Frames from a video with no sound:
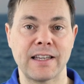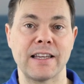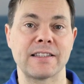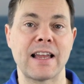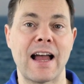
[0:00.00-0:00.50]

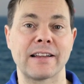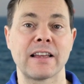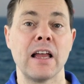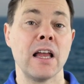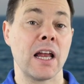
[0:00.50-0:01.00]
is that
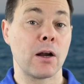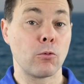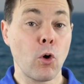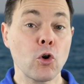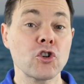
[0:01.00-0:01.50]

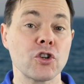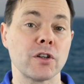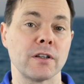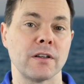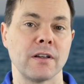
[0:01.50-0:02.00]

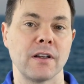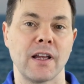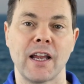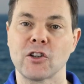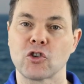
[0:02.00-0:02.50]
erosion
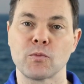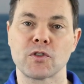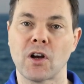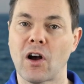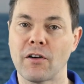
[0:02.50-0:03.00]
in
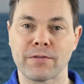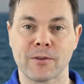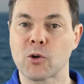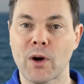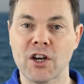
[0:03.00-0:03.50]
terms of
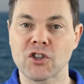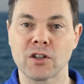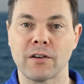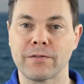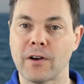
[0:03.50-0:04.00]

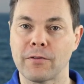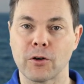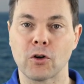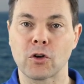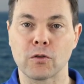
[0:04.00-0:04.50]
creation of, of a
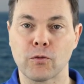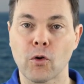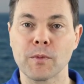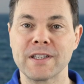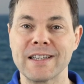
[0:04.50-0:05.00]

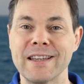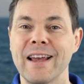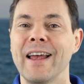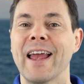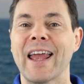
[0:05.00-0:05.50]
nonconformity
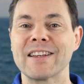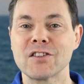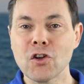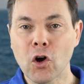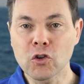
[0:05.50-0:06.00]

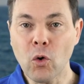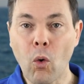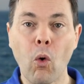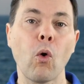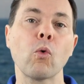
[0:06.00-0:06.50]
is not
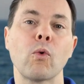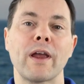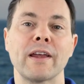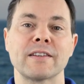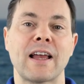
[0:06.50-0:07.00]

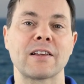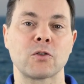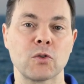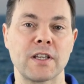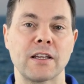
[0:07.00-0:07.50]
always
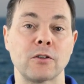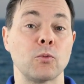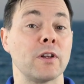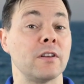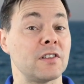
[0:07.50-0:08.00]
associated
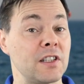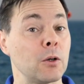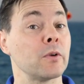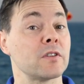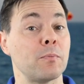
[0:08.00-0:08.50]
with a
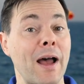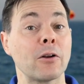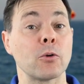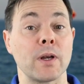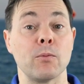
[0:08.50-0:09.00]
sequence
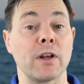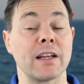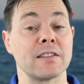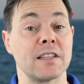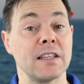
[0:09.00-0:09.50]
boundary. We
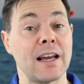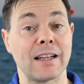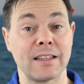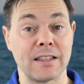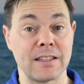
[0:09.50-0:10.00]
can see
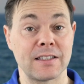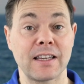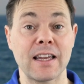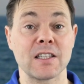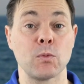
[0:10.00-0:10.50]
that in this
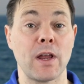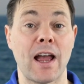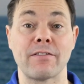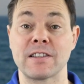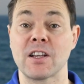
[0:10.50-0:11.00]
case we
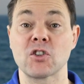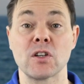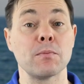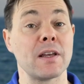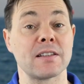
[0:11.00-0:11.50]
have
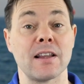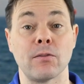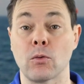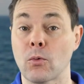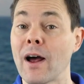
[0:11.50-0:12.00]
essentially base
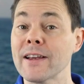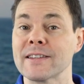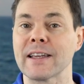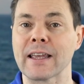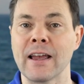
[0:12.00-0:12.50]
level
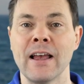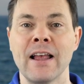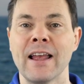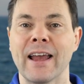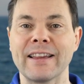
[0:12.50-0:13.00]
rising.
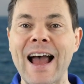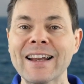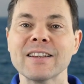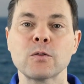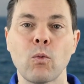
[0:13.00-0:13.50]
And
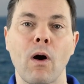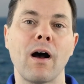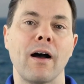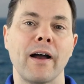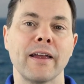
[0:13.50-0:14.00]
that is
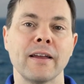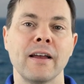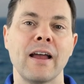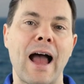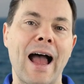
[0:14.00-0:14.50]
why
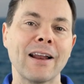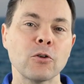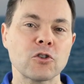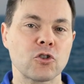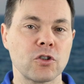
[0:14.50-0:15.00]

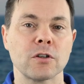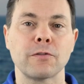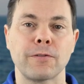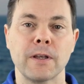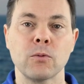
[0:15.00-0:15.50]

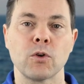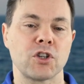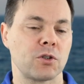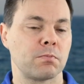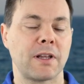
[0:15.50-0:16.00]
allostratigraphy,
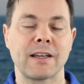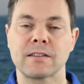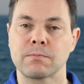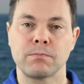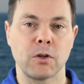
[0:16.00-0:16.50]
which
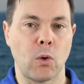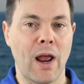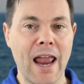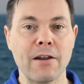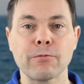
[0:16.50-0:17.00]
takes you know
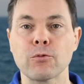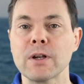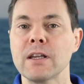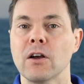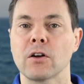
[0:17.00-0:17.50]

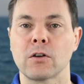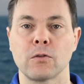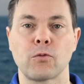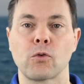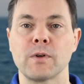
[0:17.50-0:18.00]
every
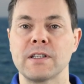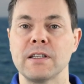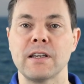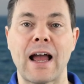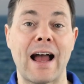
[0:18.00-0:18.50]

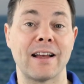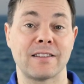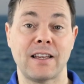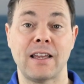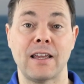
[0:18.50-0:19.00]
unconformity
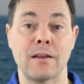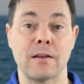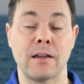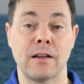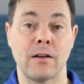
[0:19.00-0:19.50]
as
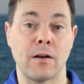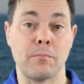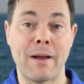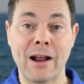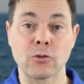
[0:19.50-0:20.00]
a uh,
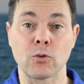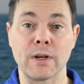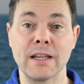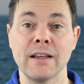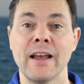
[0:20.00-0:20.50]

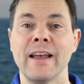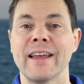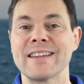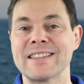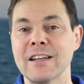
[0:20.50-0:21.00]
boundary,
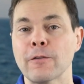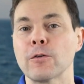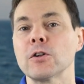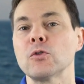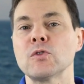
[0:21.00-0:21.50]
is
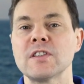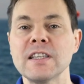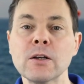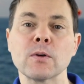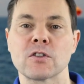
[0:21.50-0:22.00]
different to
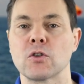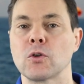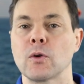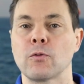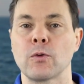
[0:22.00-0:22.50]
sequence
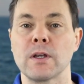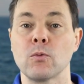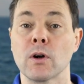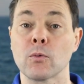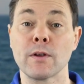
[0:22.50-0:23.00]
stratigraphy,
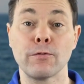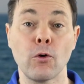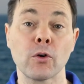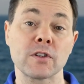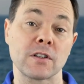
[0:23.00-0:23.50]
where we
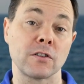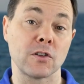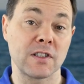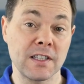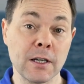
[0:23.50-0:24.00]
focus on
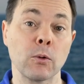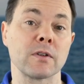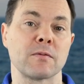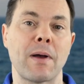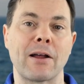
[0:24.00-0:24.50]
the
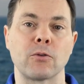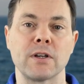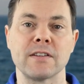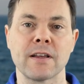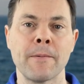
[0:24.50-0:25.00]
sequence
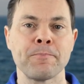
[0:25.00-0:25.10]
boundaries